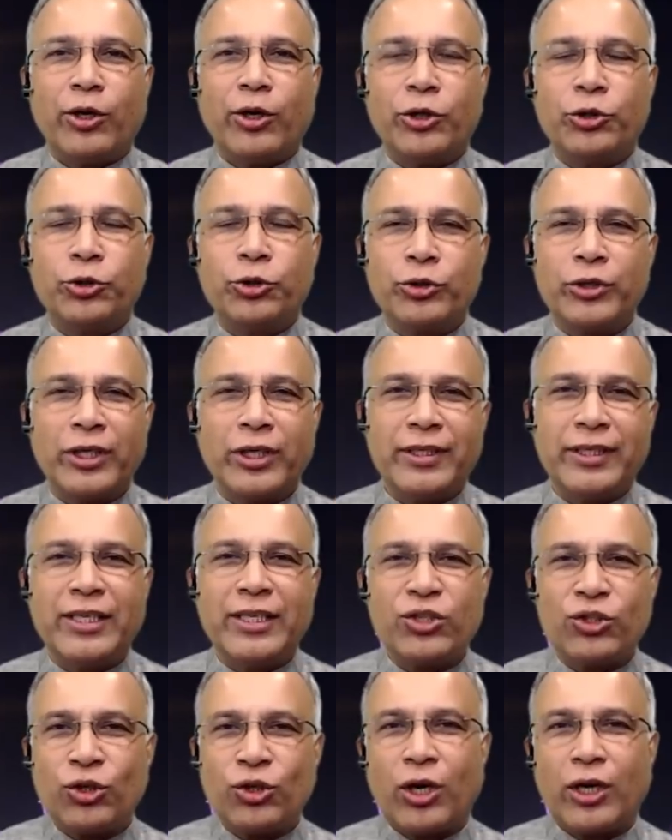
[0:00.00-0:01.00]
choosing
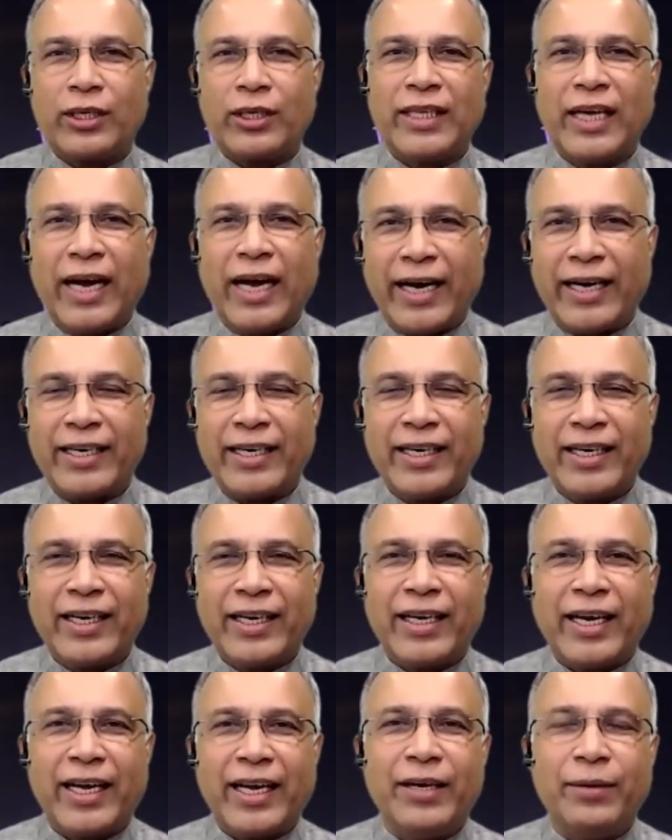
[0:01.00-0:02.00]
this or that
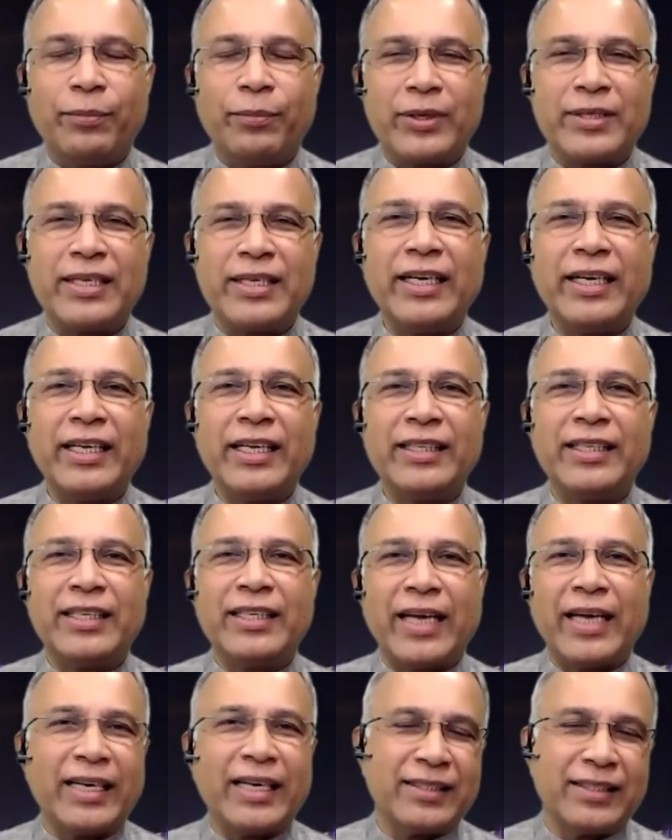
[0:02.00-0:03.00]
in presenting the
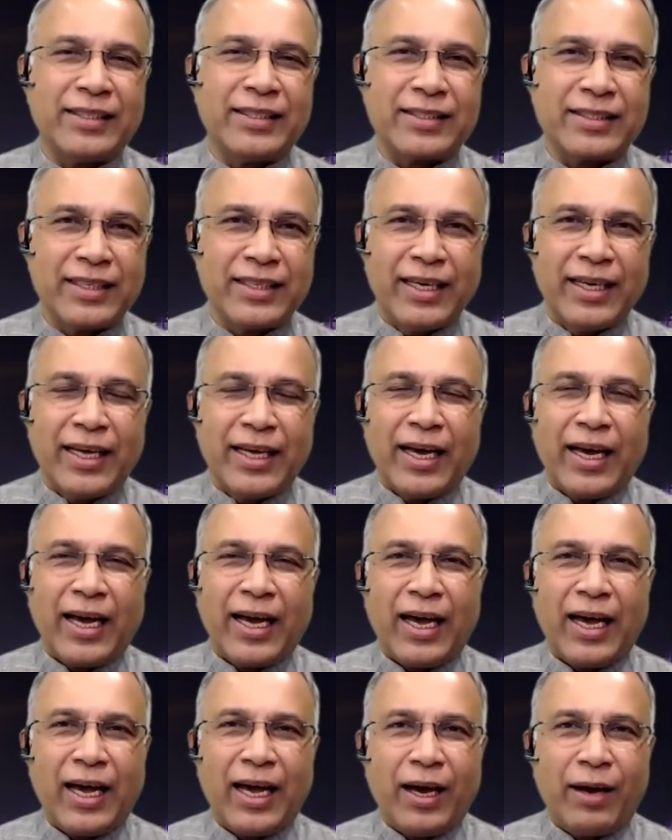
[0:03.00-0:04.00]
taxes.
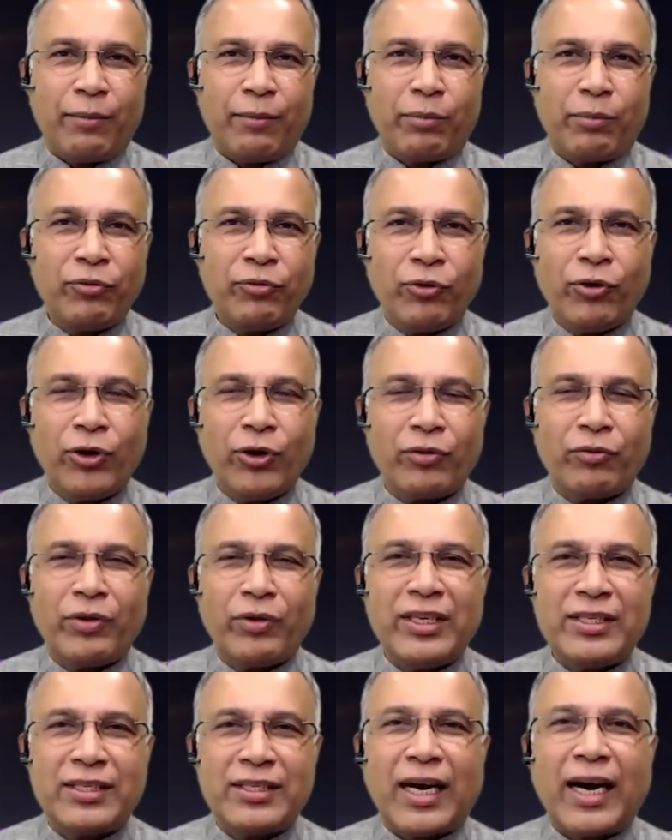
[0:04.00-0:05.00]
Before
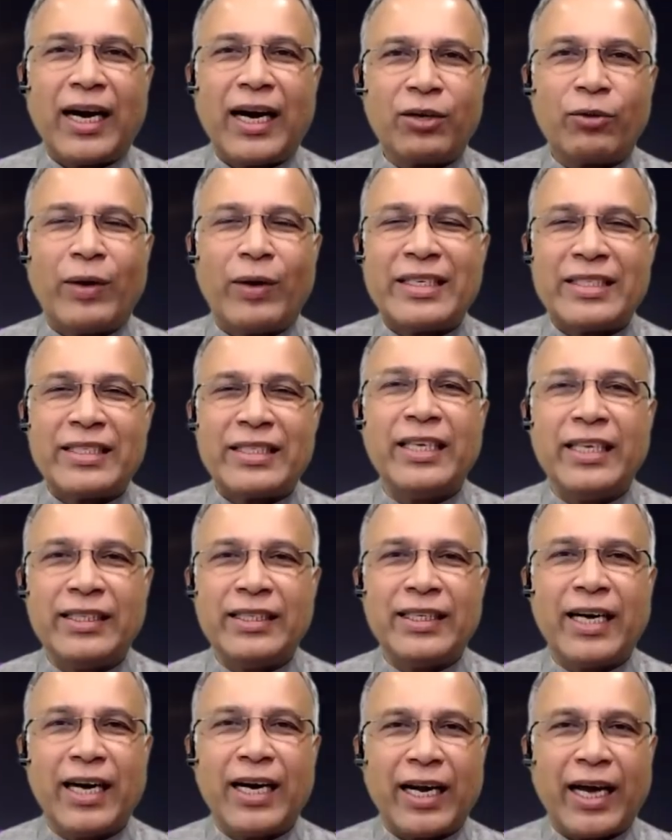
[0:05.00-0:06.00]
we start questioning
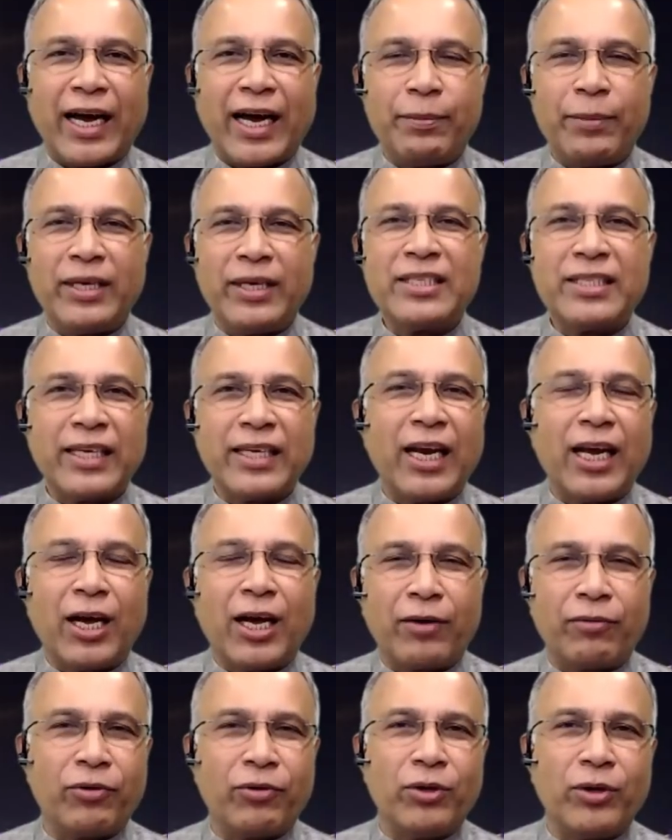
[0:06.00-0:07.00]
that, I must tell
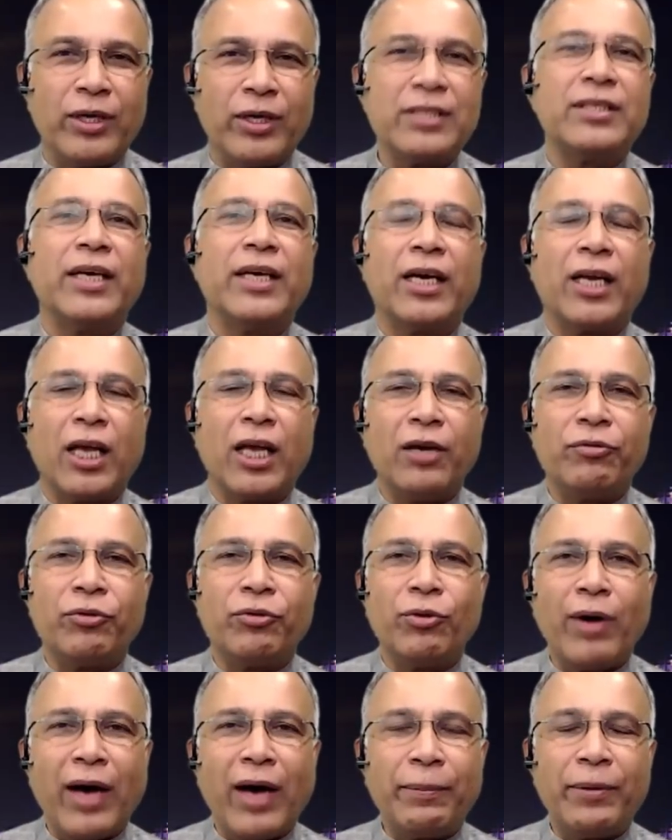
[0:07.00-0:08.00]
our viewers that if
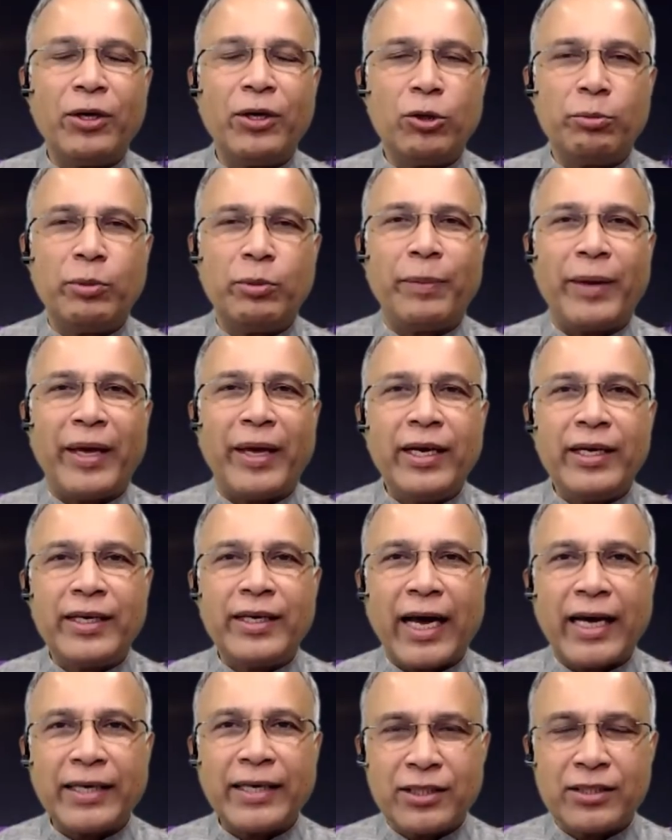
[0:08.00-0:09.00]
you happen to be paying
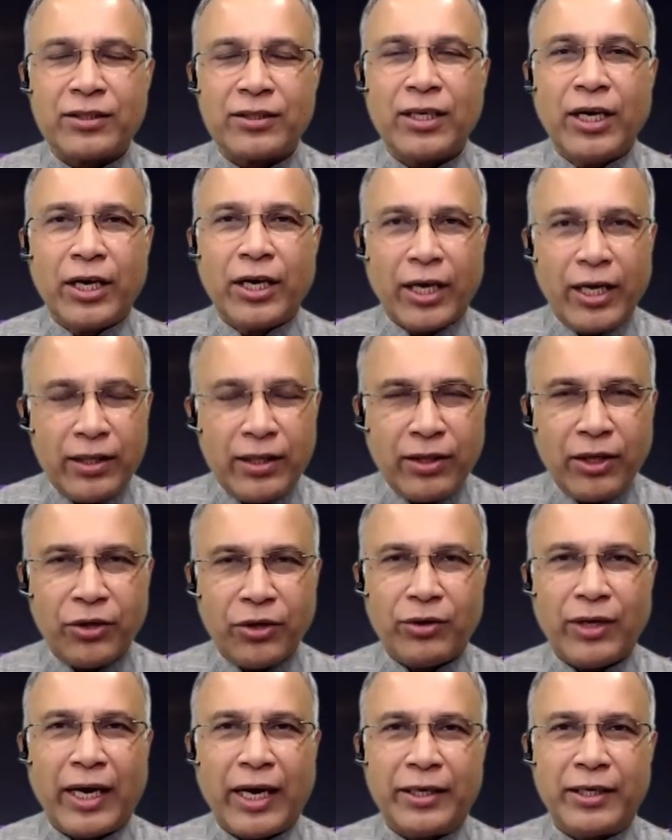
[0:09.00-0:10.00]
taxes in the
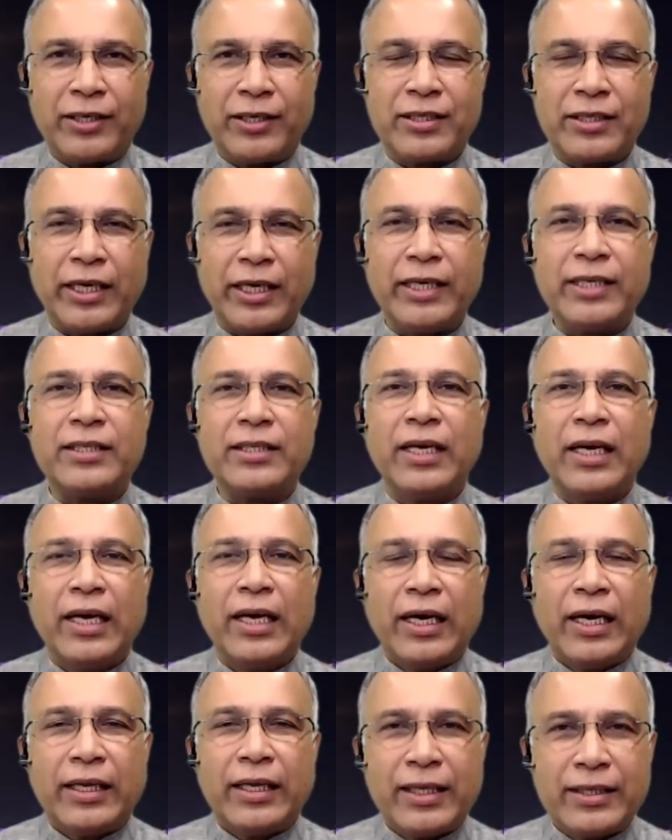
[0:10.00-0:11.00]
United States,
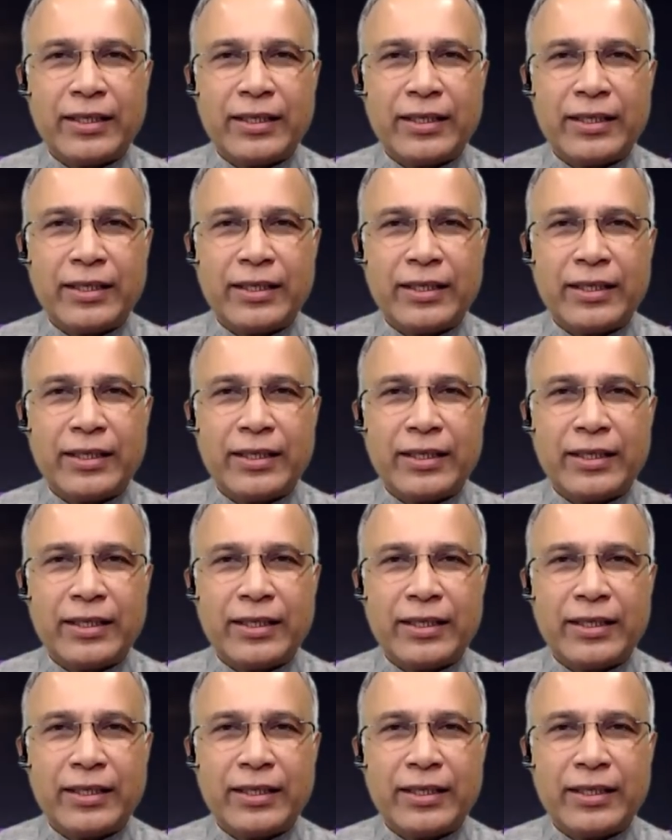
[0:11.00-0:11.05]
the